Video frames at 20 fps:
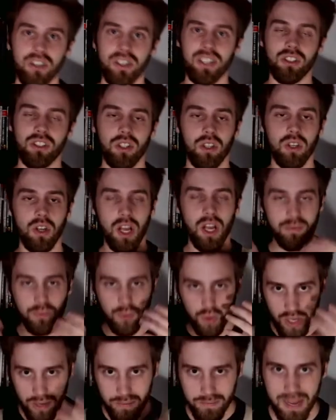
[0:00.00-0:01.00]
it's a lot
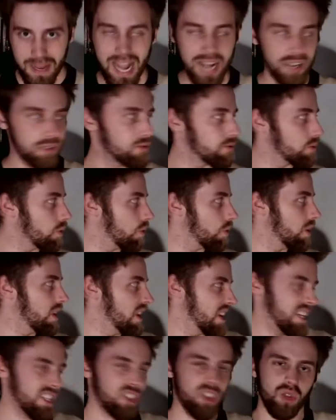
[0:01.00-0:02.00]
more impactful, it
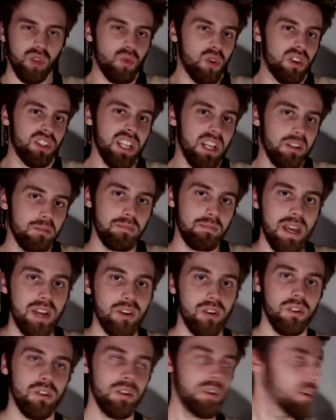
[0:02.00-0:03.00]
just works out
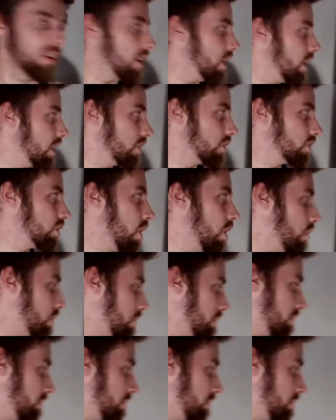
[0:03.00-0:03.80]
better. So,